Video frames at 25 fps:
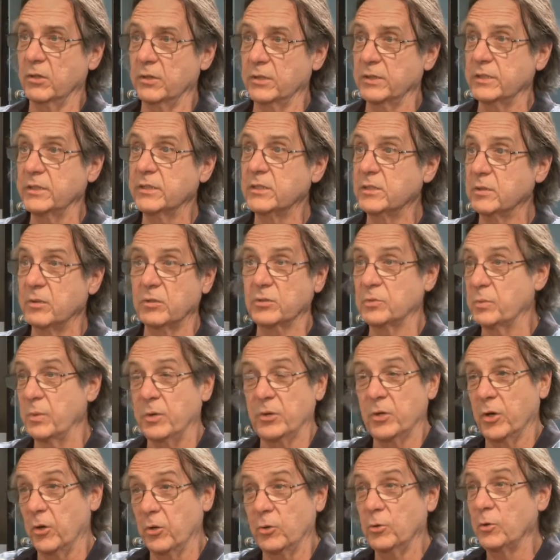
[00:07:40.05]
it is, because we're
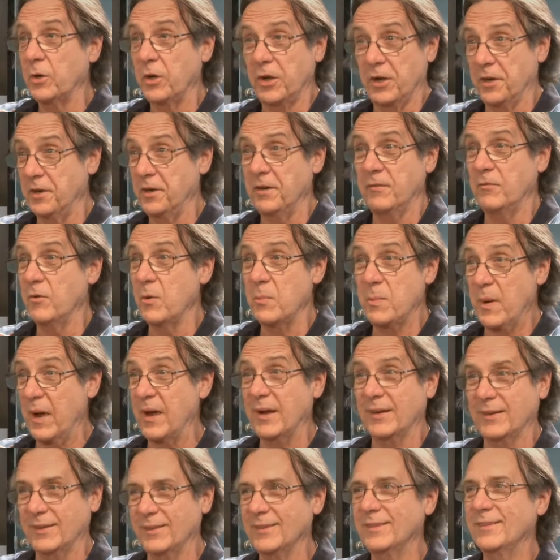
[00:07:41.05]
not looking at every
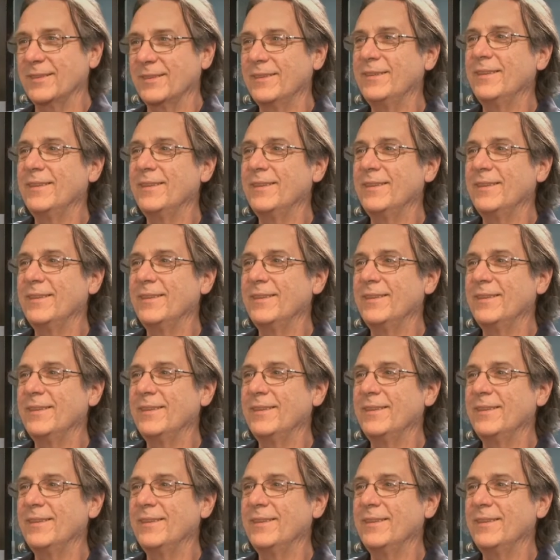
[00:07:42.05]
packet,